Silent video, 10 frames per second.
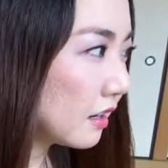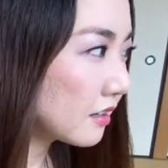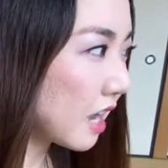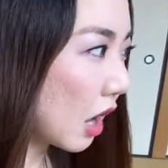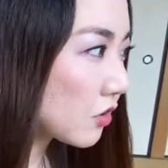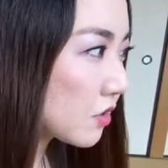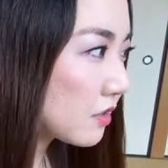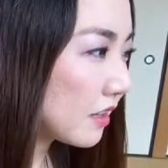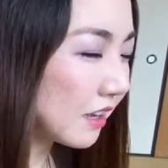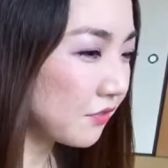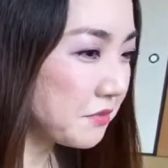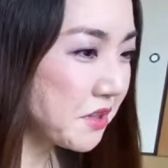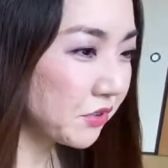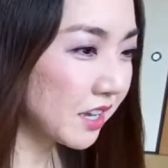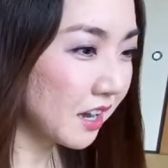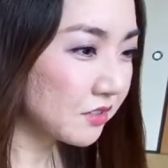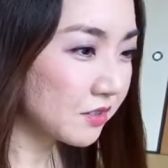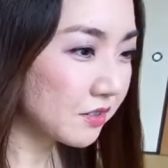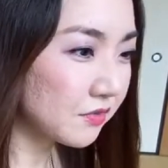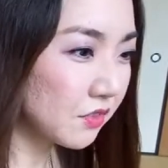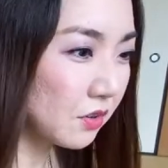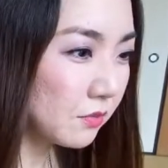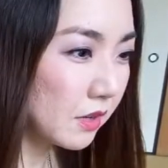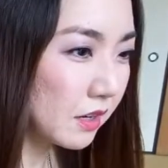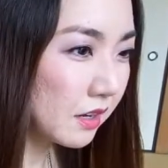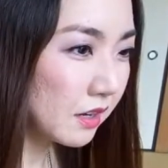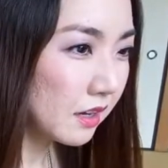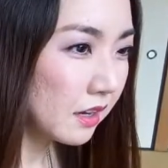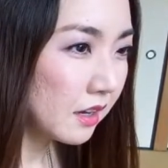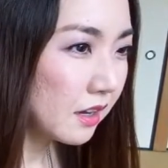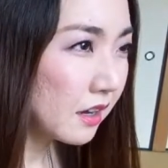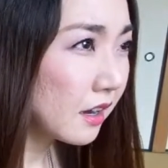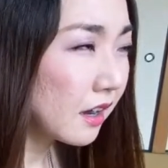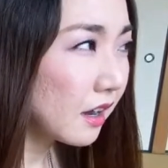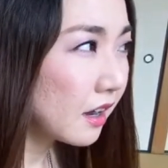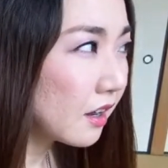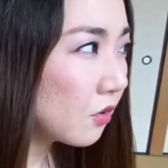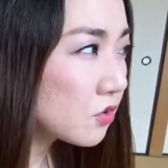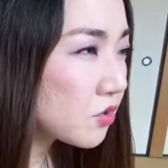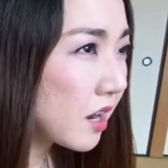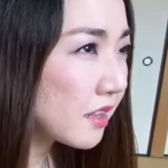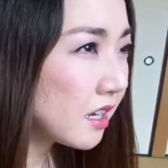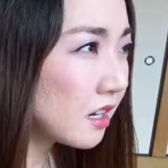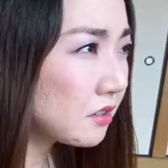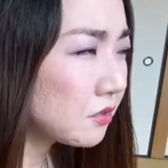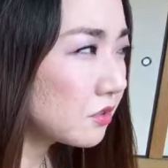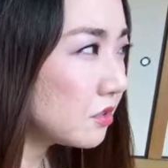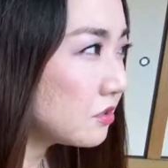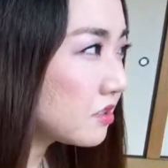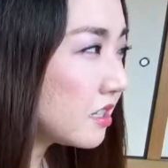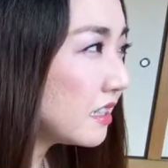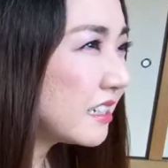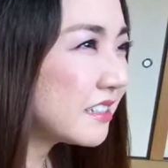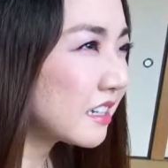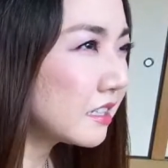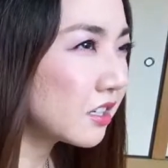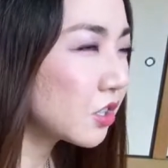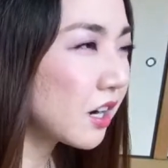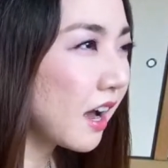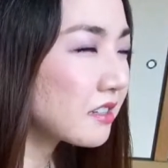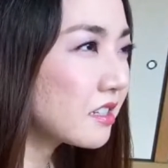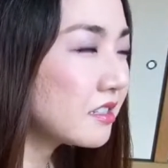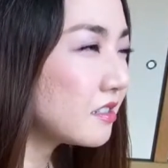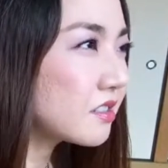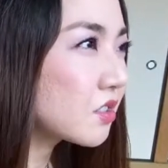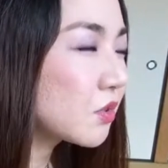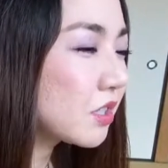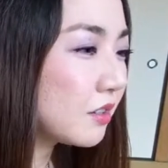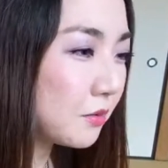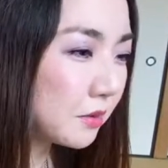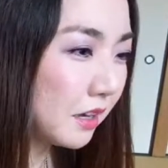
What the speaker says: character, like female character from Australia or New Zealand, and her accent is so cute.